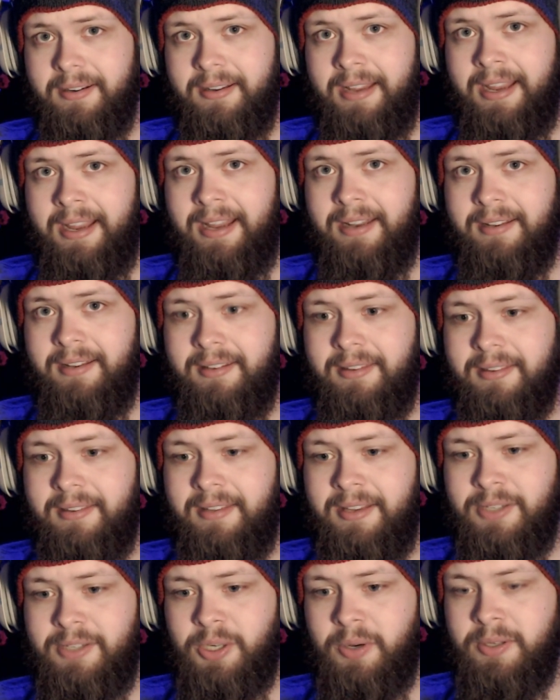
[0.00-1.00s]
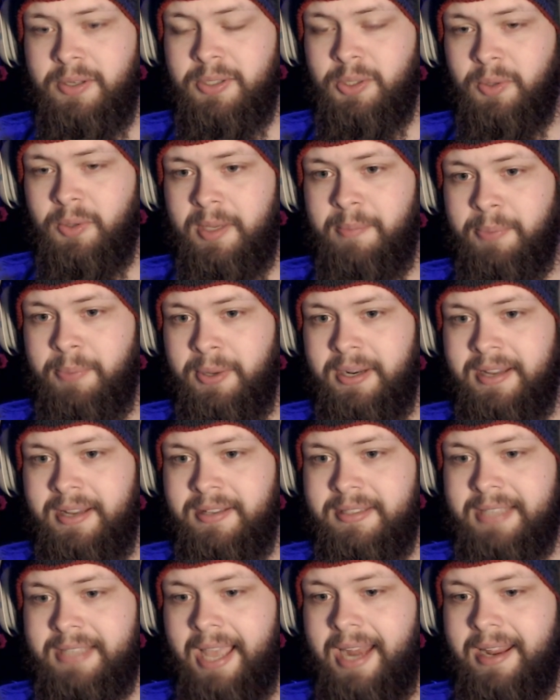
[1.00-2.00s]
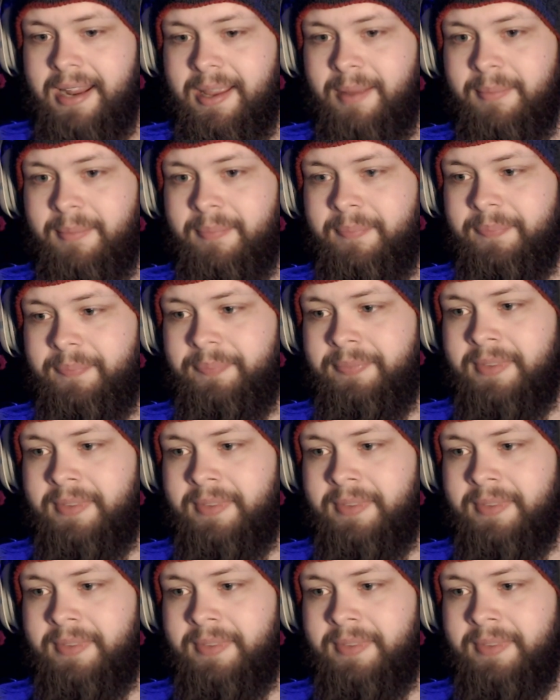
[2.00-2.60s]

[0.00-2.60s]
and his crystal he put inside of him.